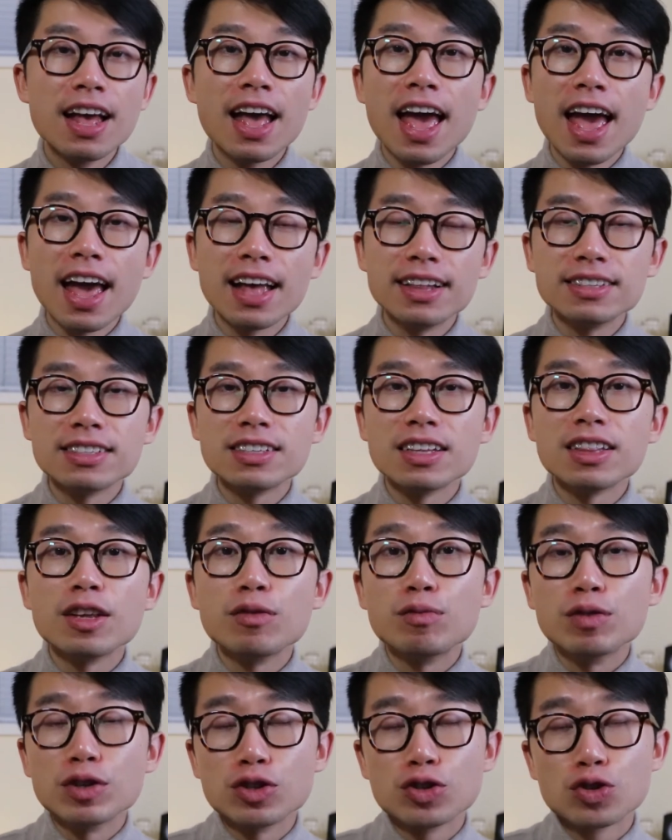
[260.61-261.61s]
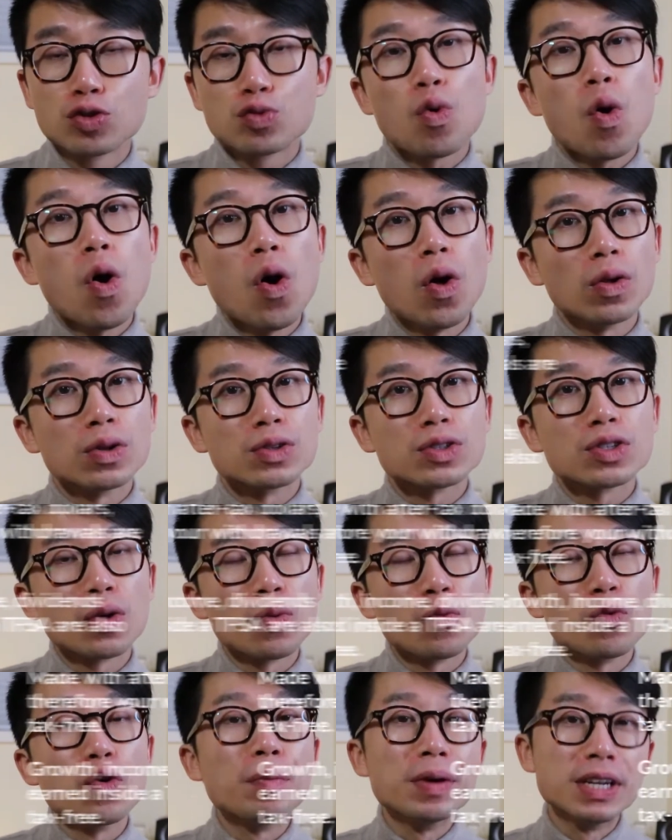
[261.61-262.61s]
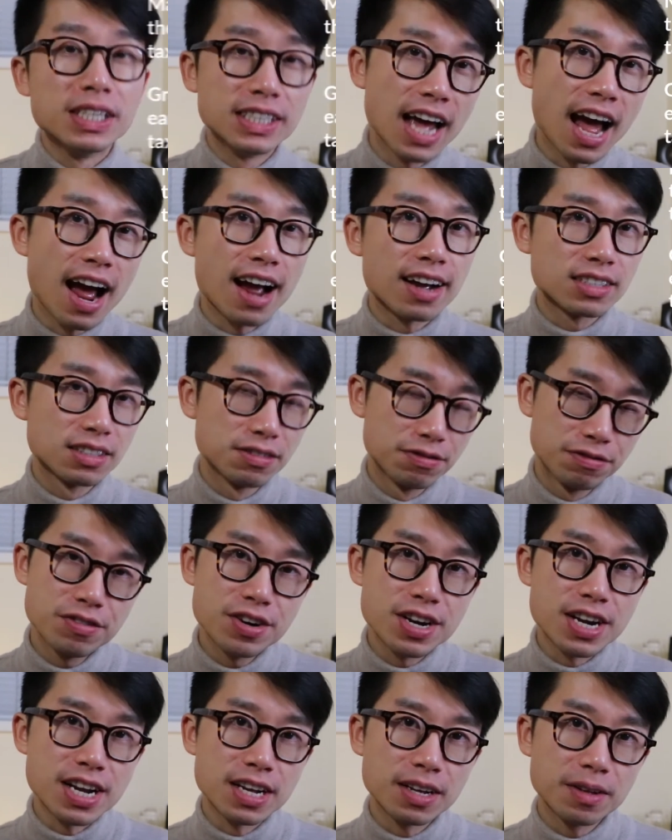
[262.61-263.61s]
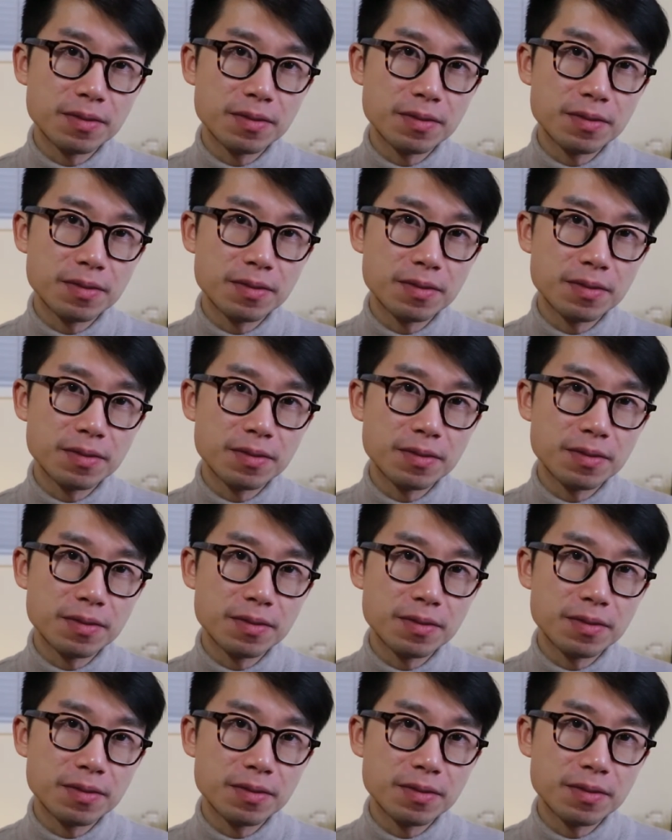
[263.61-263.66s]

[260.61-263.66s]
hence the withdrawals will be tax-free.